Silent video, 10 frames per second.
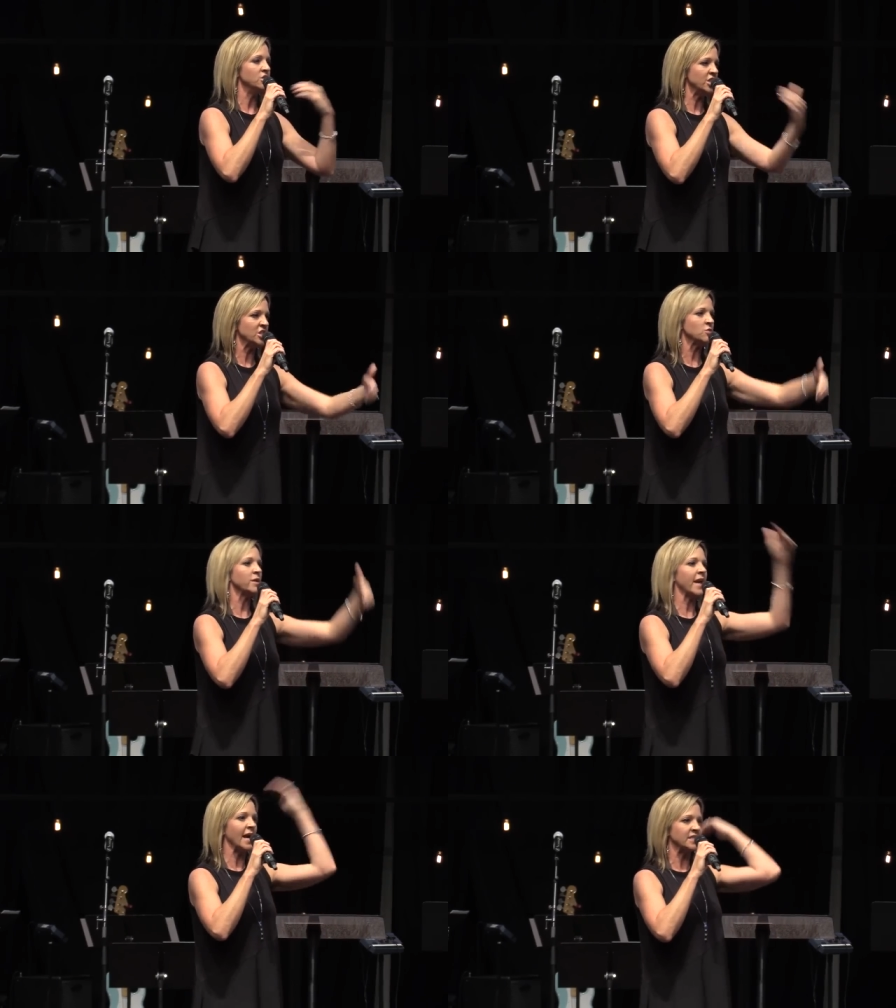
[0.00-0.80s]
Jesus
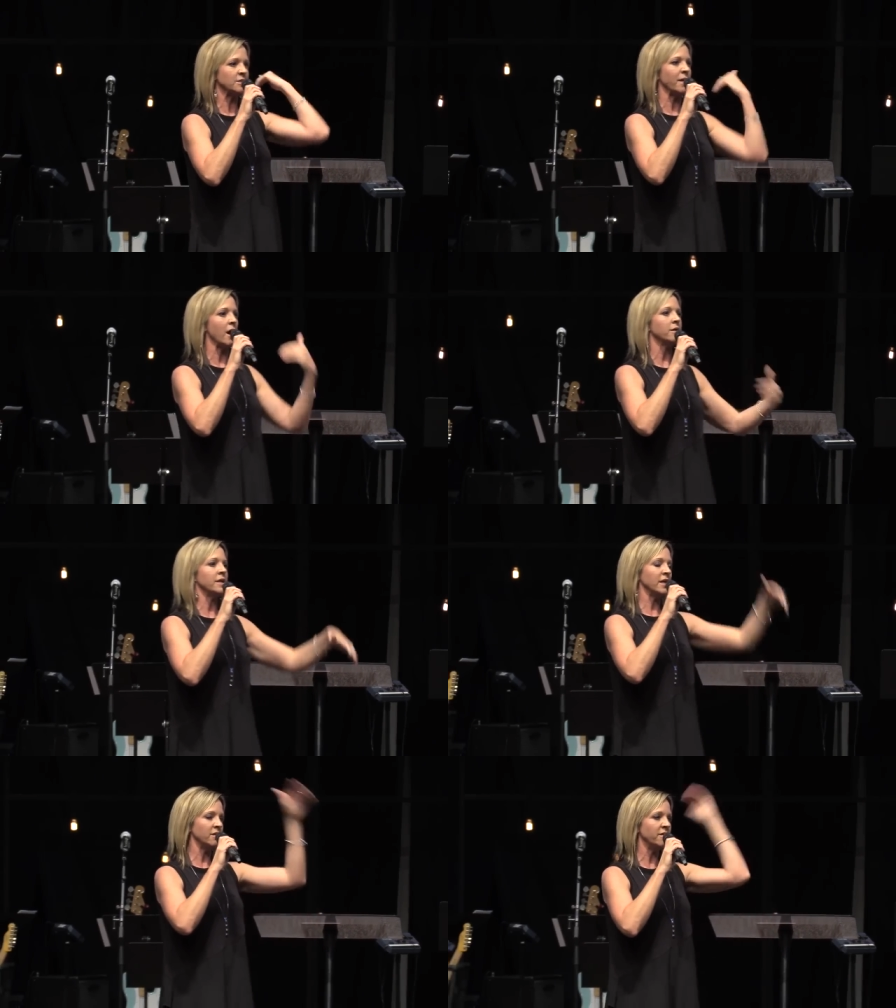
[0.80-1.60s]
would cast them out
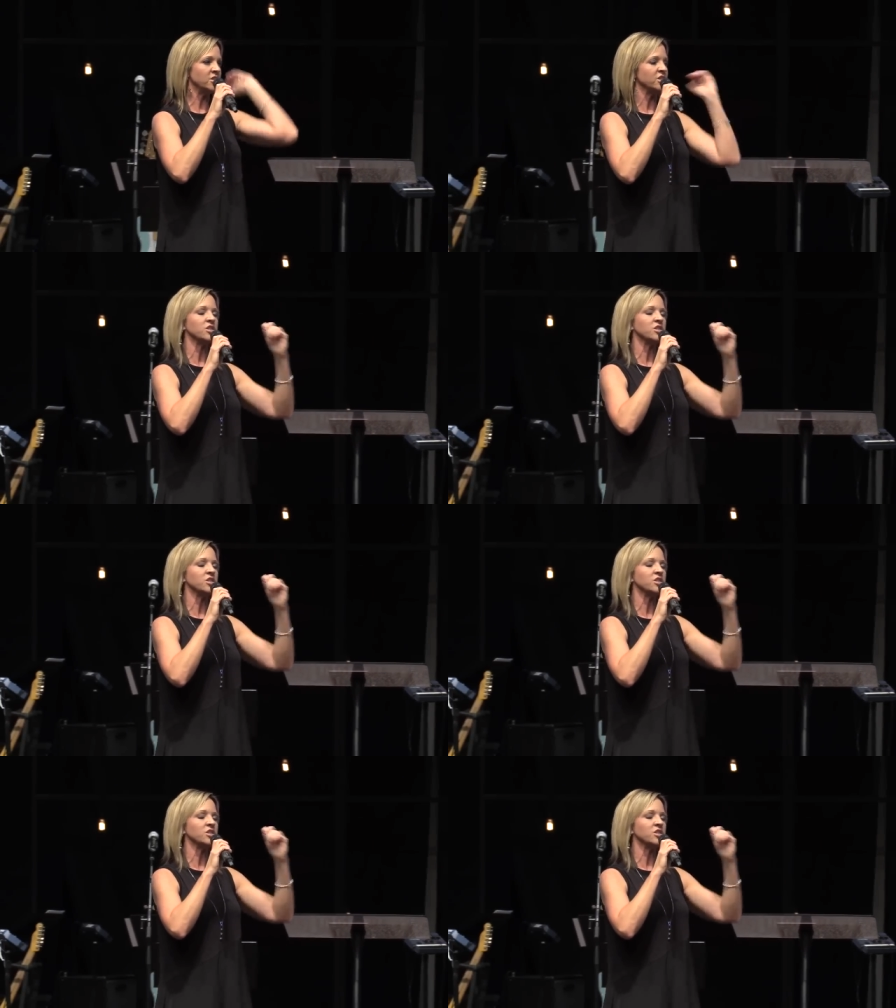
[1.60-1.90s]
individually.